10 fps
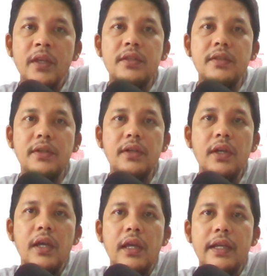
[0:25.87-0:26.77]
So
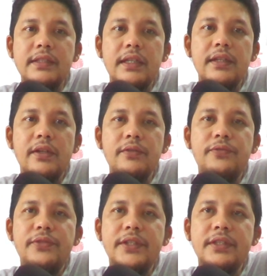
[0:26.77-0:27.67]
let's get it on.
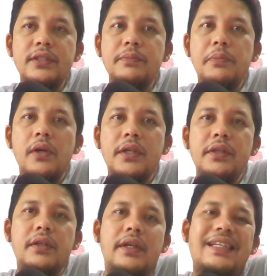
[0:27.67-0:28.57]
First, Poka
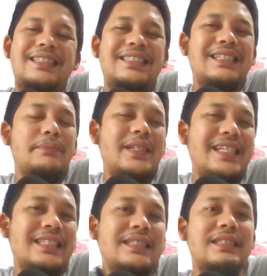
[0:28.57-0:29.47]
Yoke is
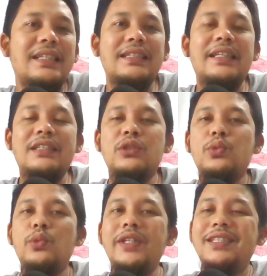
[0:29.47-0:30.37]
Japanese sentence,
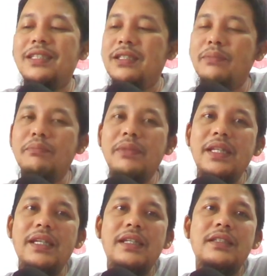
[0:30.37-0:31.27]
which
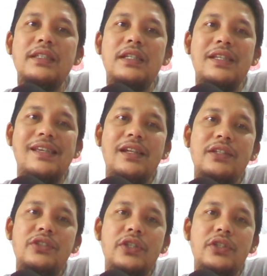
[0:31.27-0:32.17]
means in
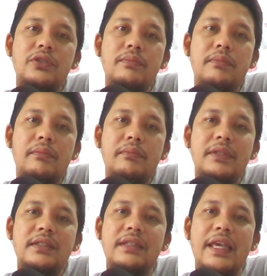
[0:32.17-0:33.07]
English is
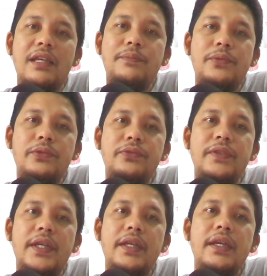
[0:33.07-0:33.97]
mistake
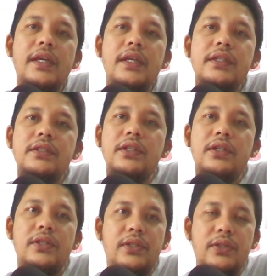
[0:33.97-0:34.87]
proving.
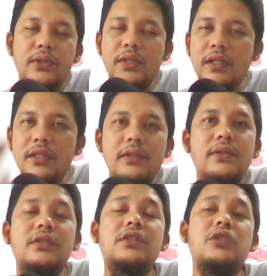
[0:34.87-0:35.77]
So you can
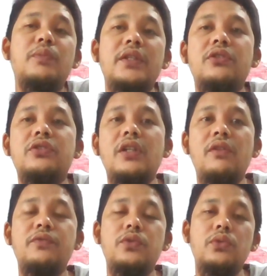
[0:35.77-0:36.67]
search by
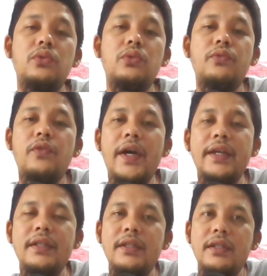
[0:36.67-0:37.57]
yourself to
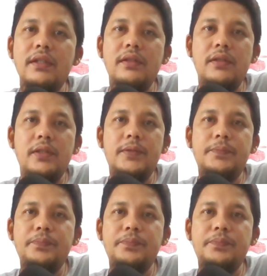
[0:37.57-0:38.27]
find the